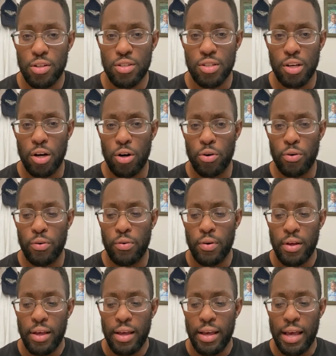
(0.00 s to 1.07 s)
So
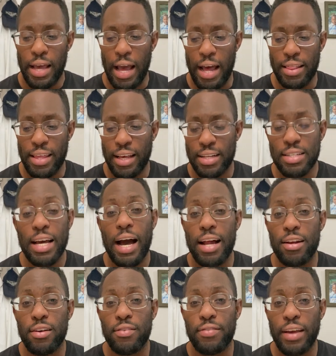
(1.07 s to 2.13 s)
I think it's
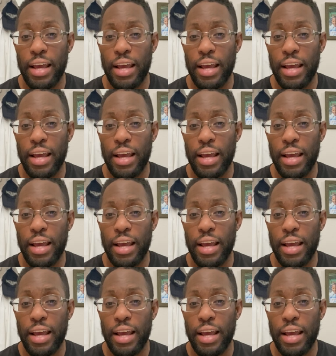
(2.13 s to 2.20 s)
kind of